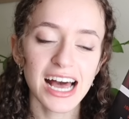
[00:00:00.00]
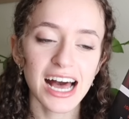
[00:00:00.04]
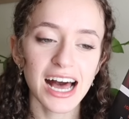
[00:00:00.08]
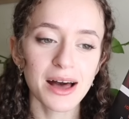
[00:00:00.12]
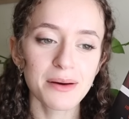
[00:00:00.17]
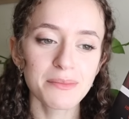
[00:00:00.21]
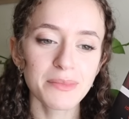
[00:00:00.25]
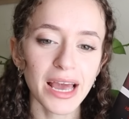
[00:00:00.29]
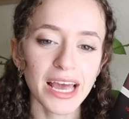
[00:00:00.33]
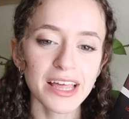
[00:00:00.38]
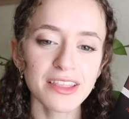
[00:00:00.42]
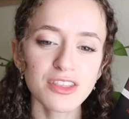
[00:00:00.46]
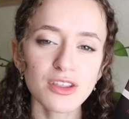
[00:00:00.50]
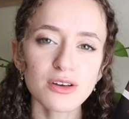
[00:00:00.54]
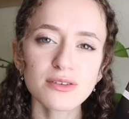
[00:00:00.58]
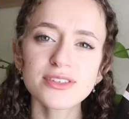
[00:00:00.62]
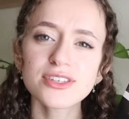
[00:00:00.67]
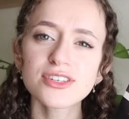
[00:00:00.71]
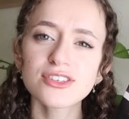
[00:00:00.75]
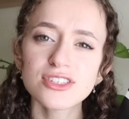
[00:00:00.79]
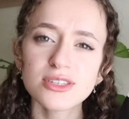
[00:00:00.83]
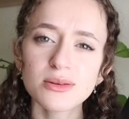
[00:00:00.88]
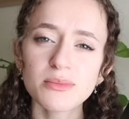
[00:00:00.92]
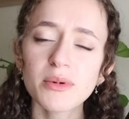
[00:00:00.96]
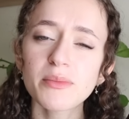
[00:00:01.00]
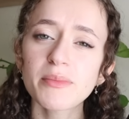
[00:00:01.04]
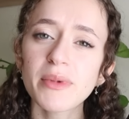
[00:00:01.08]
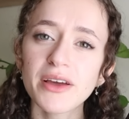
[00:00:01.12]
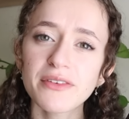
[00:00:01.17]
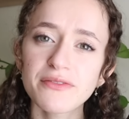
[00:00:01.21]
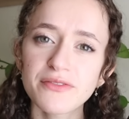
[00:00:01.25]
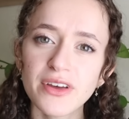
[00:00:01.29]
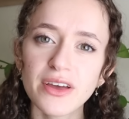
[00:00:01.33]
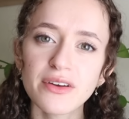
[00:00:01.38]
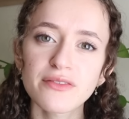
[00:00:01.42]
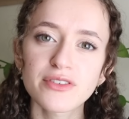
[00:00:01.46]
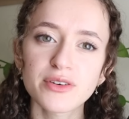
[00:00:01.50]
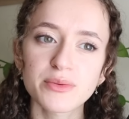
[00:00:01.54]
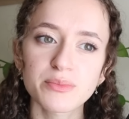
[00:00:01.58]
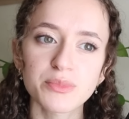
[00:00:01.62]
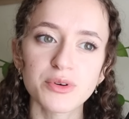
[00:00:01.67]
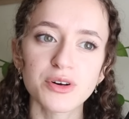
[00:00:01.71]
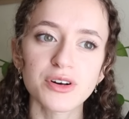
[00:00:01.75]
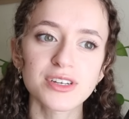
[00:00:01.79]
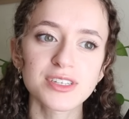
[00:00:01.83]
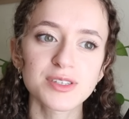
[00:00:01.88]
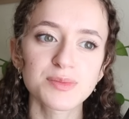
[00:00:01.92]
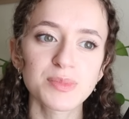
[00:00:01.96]
And those are some of my favorite
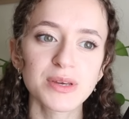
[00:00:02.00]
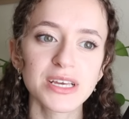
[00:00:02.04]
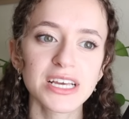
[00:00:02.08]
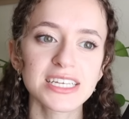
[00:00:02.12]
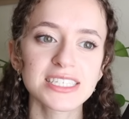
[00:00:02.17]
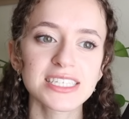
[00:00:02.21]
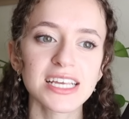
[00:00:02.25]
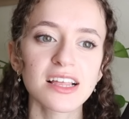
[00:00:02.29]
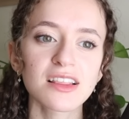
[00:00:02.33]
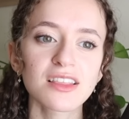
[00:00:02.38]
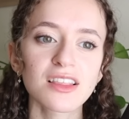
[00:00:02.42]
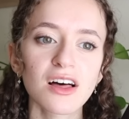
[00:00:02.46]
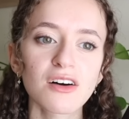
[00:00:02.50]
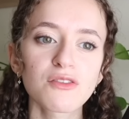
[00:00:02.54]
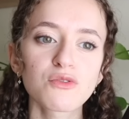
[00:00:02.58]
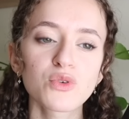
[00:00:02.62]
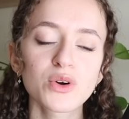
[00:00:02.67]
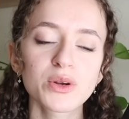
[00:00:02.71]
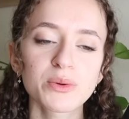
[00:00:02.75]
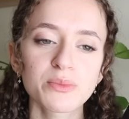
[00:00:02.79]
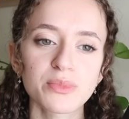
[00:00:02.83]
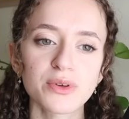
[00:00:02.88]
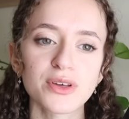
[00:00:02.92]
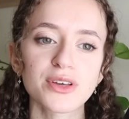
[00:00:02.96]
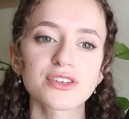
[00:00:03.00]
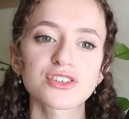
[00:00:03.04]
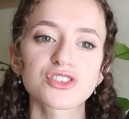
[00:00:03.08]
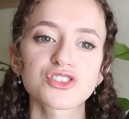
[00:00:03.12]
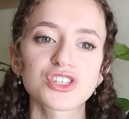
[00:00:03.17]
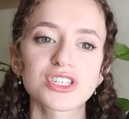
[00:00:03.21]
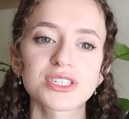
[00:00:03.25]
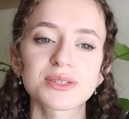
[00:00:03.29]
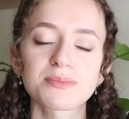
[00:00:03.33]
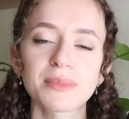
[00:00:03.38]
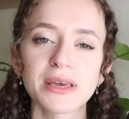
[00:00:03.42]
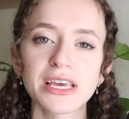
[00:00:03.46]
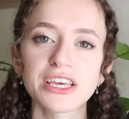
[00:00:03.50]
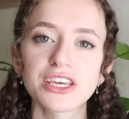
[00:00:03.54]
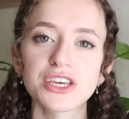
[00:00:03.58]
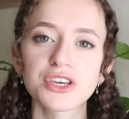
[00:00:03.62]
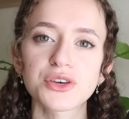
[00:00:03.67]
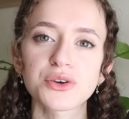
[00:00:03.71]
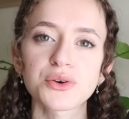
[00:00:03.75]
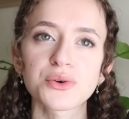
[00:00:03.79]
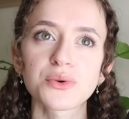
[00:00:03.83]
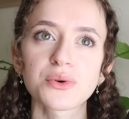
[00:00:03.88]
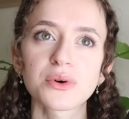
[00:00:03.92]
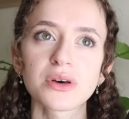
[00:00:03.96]
books because I love when books just make
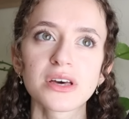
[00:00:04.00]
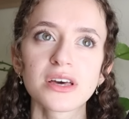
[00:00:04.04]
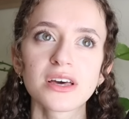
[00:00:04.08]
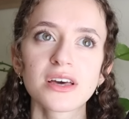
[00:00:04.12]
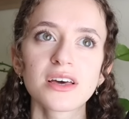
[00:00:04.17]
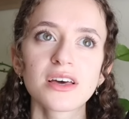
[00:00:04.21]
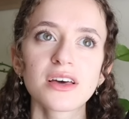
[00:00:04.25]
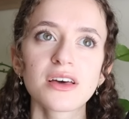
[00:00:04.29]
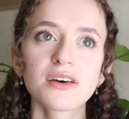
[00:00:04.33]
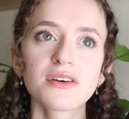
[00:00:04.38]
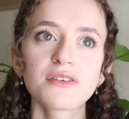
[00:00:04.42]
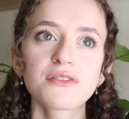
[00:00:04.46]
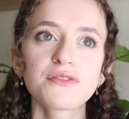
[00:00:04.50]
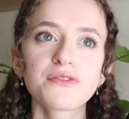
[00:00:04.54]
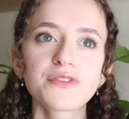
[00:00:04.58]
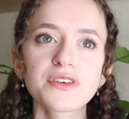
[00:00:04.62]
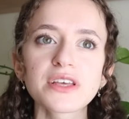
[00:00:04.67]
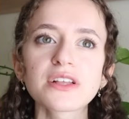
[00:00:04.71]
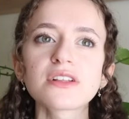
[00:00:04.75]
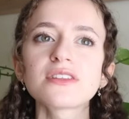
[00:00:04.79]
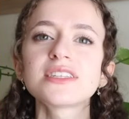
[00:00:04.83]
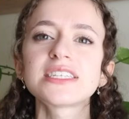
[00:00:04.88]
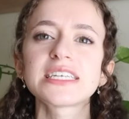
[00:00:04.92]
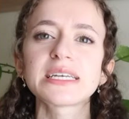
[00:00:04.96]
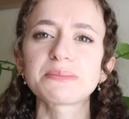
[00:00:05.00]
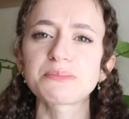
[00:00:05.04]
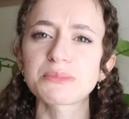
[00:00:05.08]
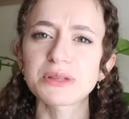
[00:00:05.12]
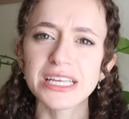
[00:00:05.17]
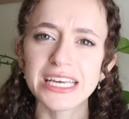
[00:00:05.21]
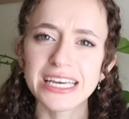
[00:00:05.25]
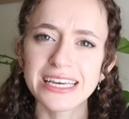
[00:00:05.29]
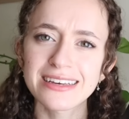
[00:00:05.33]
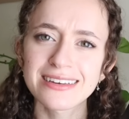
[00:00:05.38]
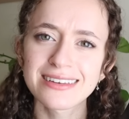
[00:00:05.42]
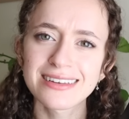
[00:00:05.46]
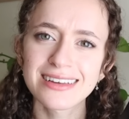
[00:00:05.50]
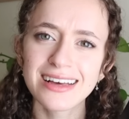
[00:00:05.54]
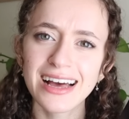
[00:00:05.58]
you feel deeply.